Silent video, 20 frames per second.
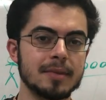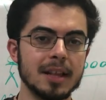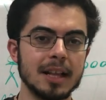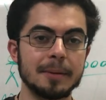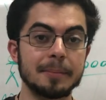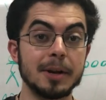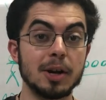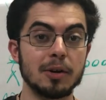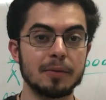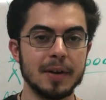
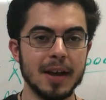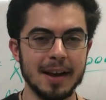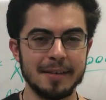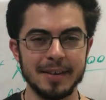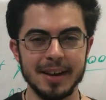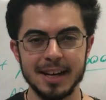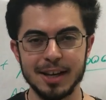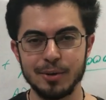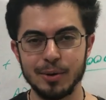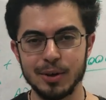Let me know if you
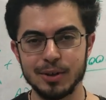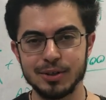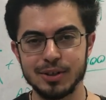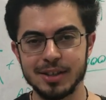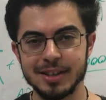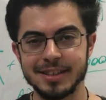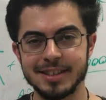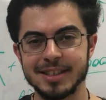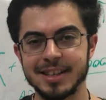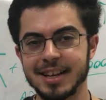have any
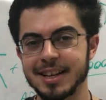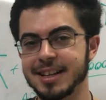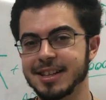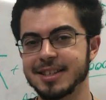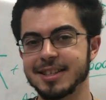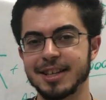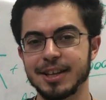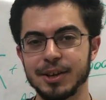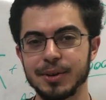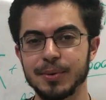questions, and
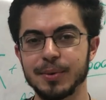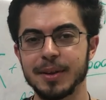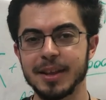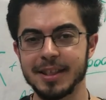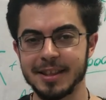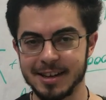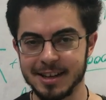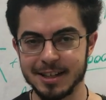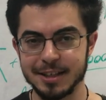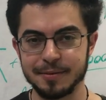I'll see you
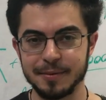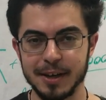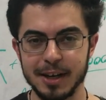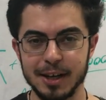in the next